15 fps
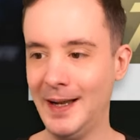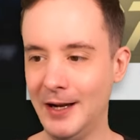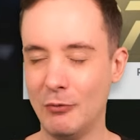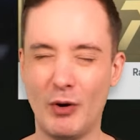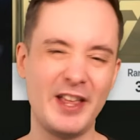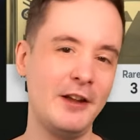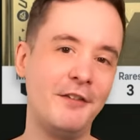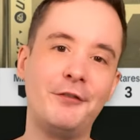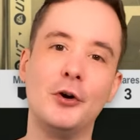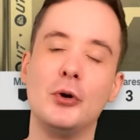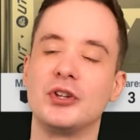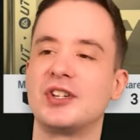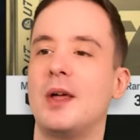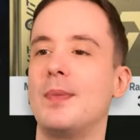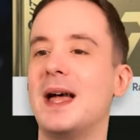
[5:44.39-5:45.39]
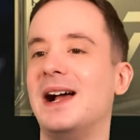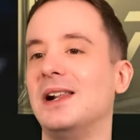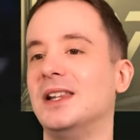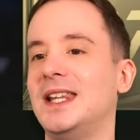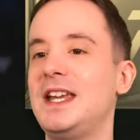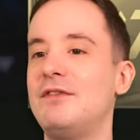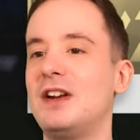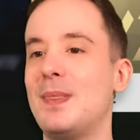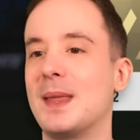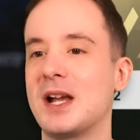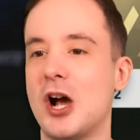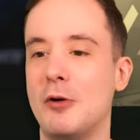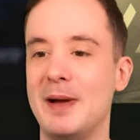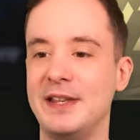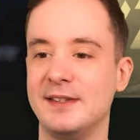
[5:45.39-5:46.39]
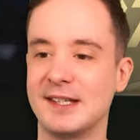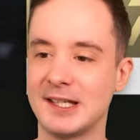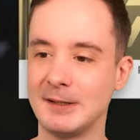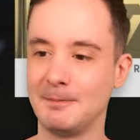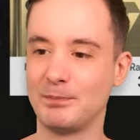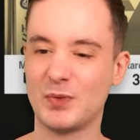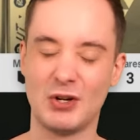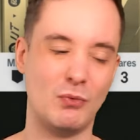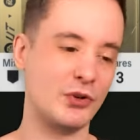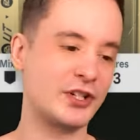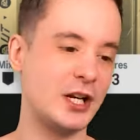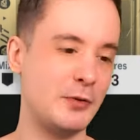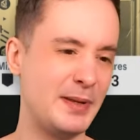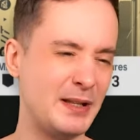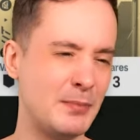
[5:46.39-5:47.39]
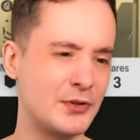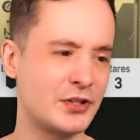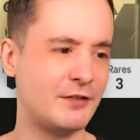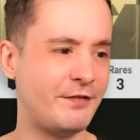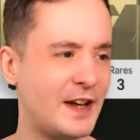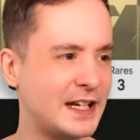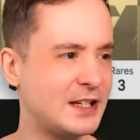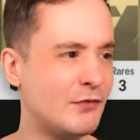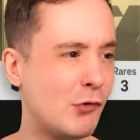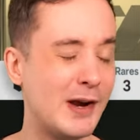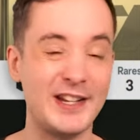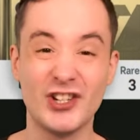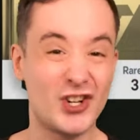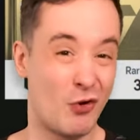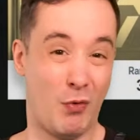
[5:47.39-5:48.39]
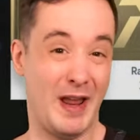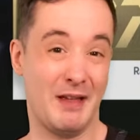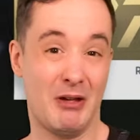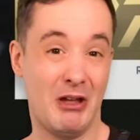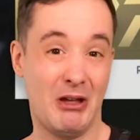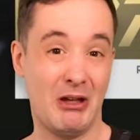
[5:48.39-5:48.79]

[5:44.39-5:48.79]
What are your thoughts on that? Leave it in the comments. What's going to be the most effective way to quit?